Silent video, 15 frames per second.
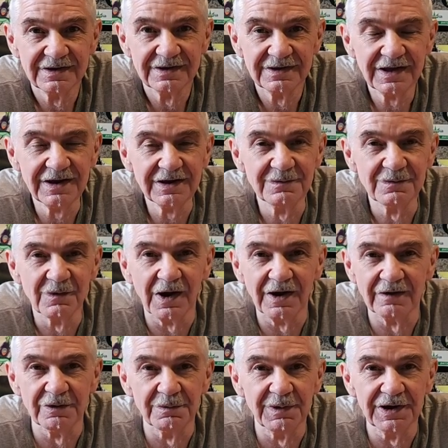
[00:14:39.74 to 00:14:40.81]
They didn't want
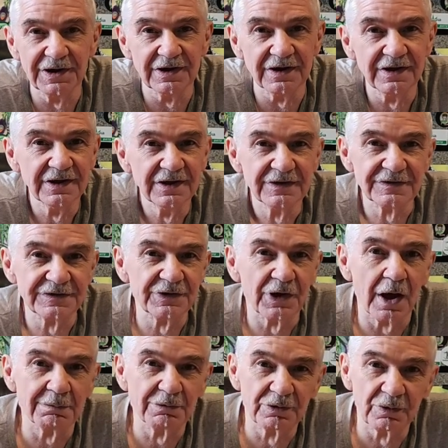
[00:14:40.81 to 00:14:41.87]
everybody to
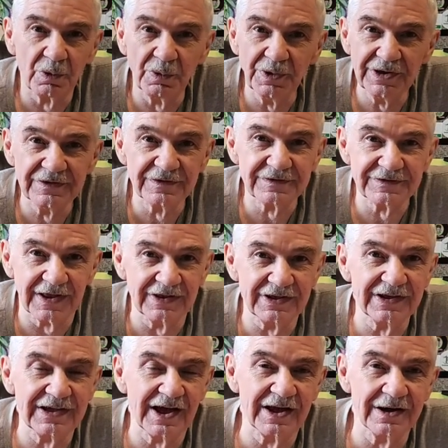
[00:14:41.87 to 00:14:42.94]
stop growing and selling
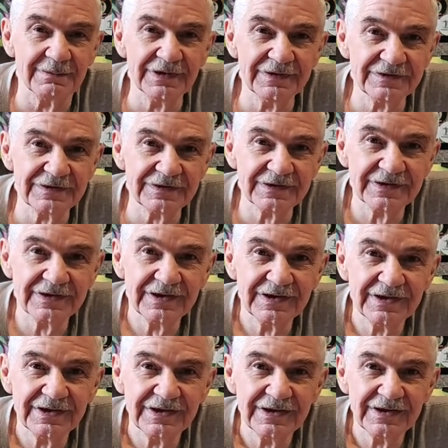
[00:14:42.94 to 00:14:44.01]
cannabis.
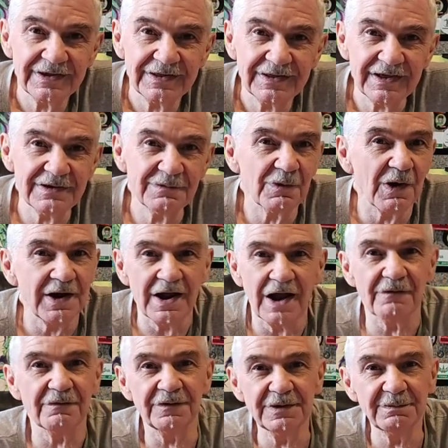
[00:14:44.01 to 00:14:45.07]
They didn't want
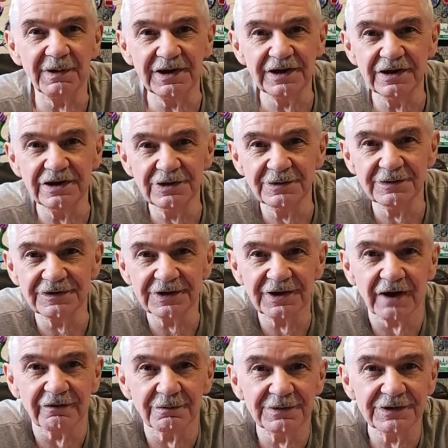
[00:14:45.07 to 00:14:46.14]
everybody to use the
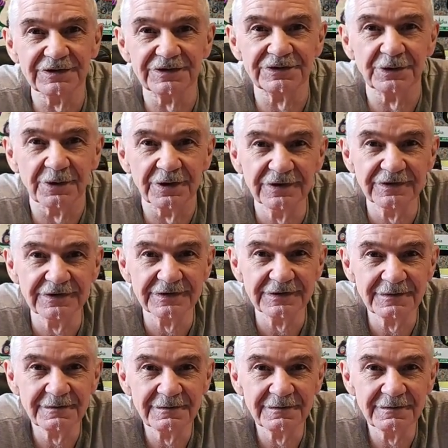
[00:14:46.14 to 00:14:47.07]
government stores,